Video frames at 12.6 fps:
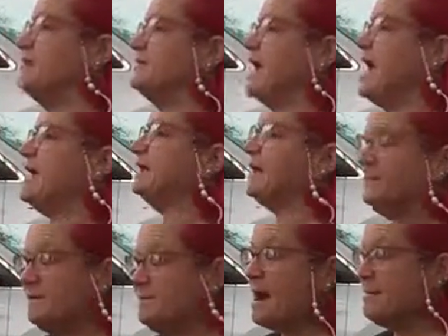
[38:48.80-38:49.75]
you were dead.
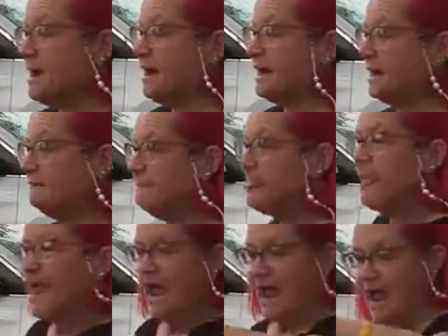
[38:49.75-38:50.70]
Give me my money.
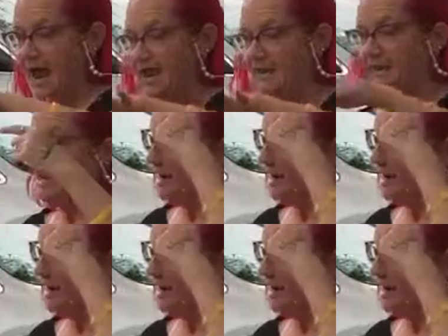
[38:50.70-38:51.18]
And